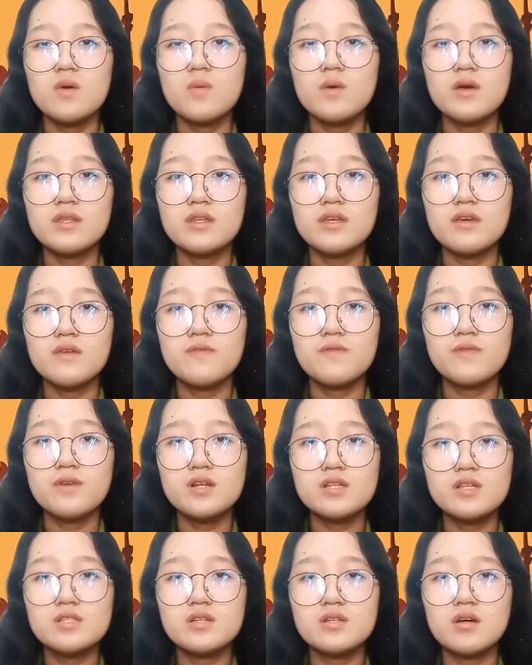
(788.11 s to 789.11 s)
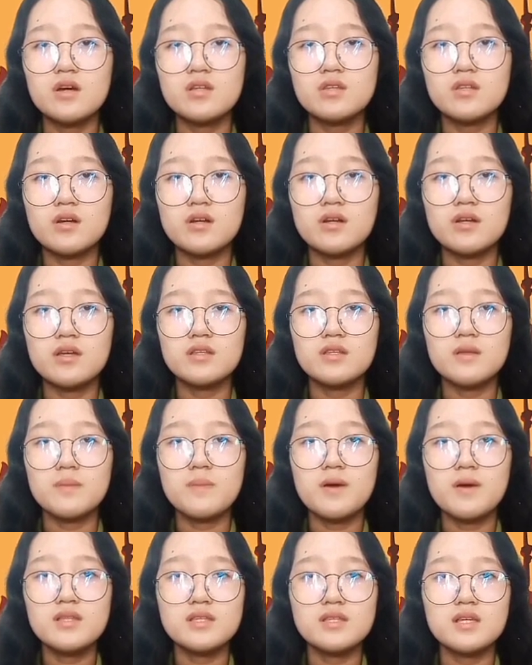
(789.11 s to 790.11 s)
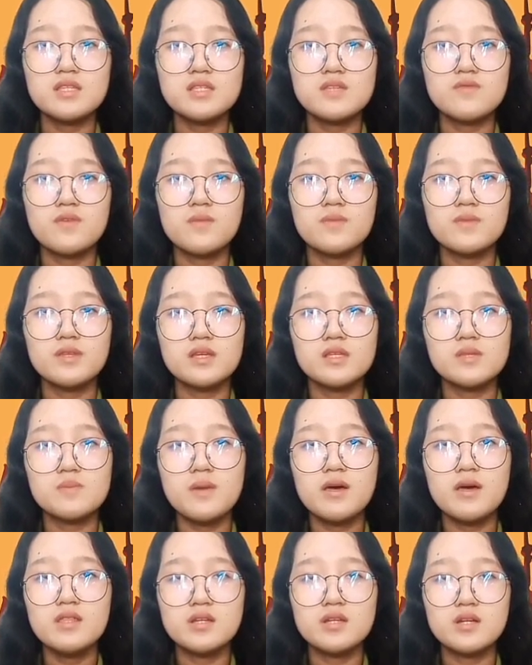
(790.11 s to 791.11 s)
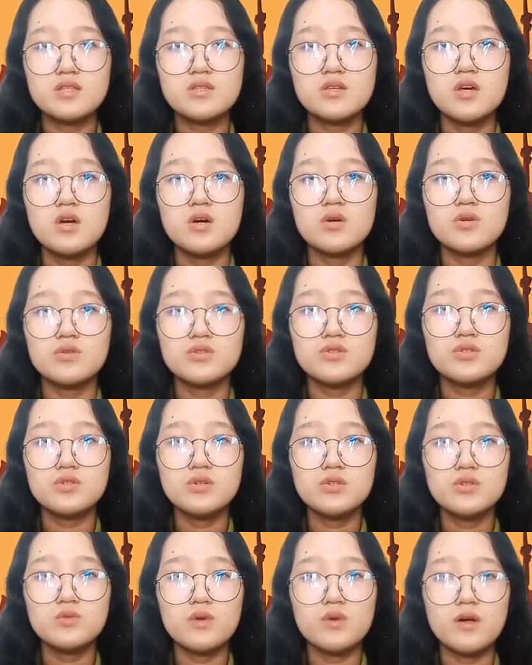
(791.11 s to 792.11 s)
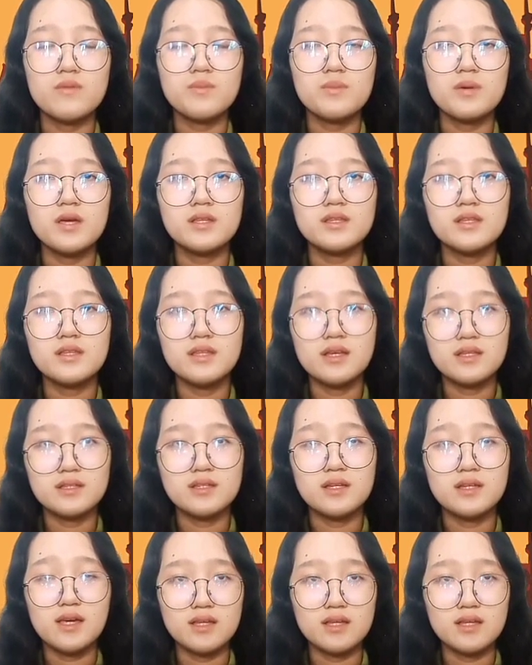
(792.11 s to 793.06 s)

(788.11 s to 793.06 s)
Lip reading: when he first got our independence from the Spaniards on June 12, 1898.